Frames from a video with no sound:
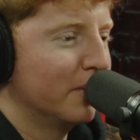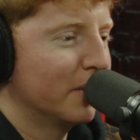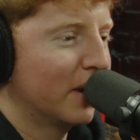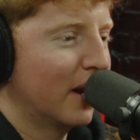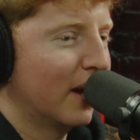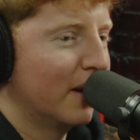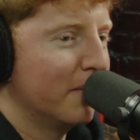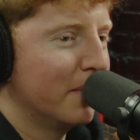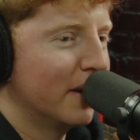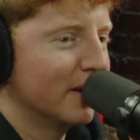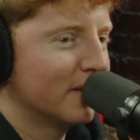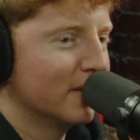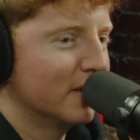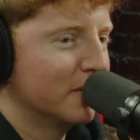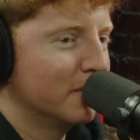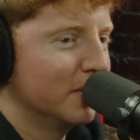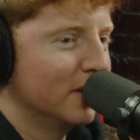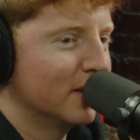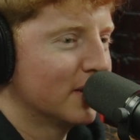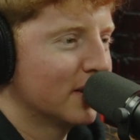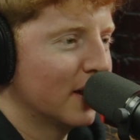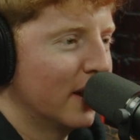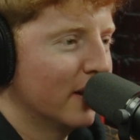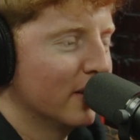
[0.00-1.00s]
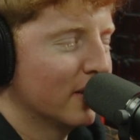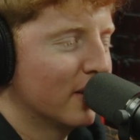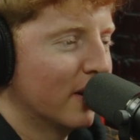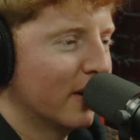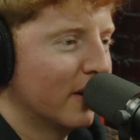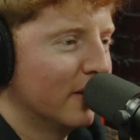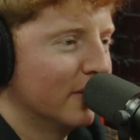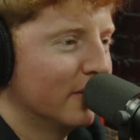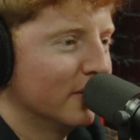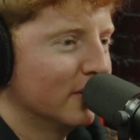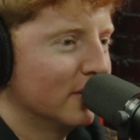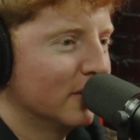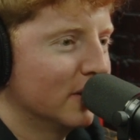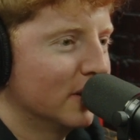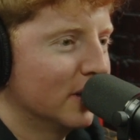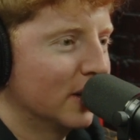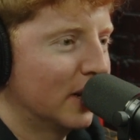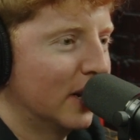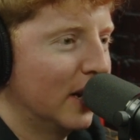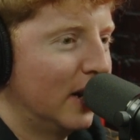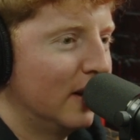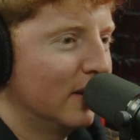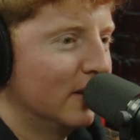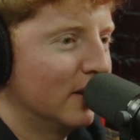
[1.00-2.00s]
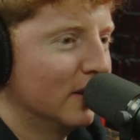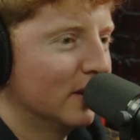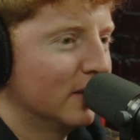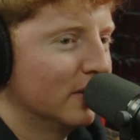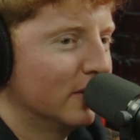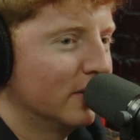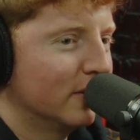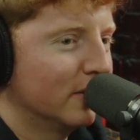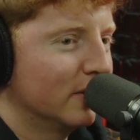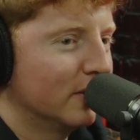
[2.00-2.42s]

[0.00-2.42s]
A guy messaged me and said I look like a